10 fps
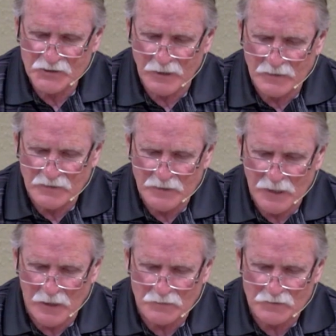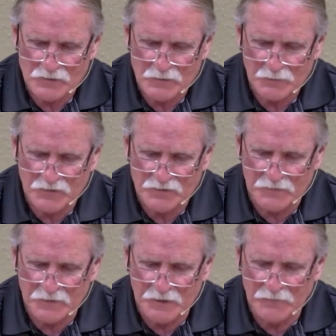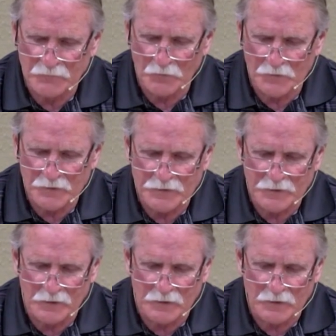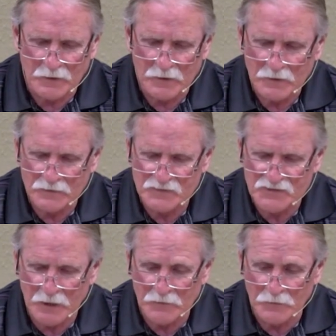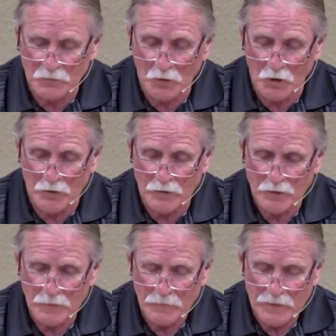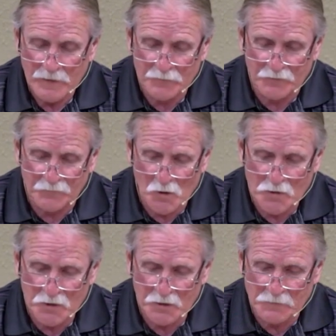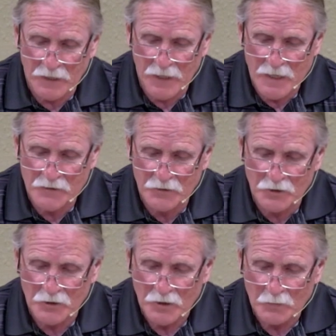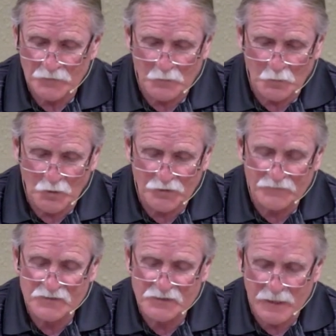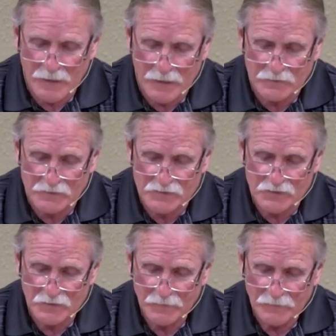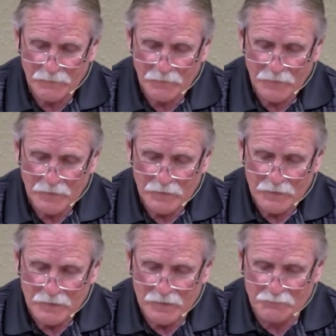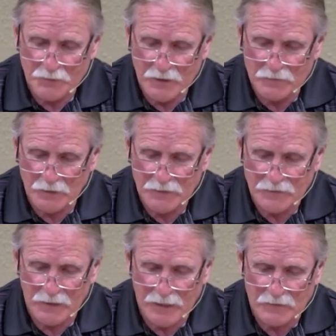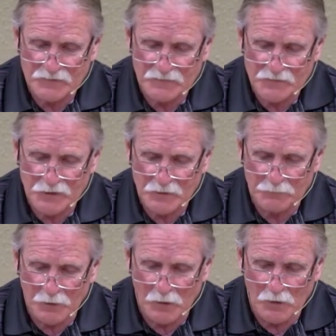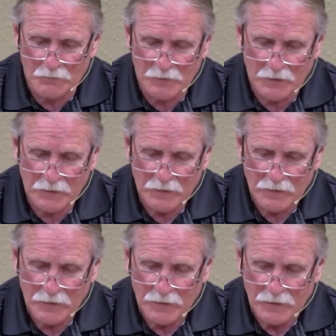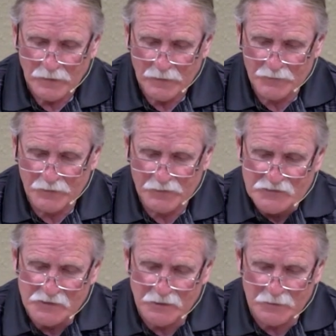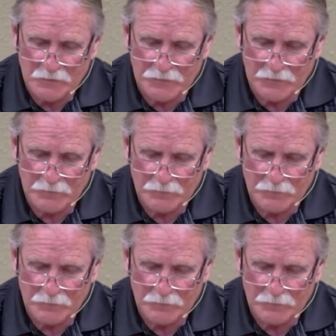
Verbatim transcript: and his house because of the evil that he did in the sight of the Lord, and provoking him to anger with the work of his hands, in being like the house of Jeroboam, and because he killed them.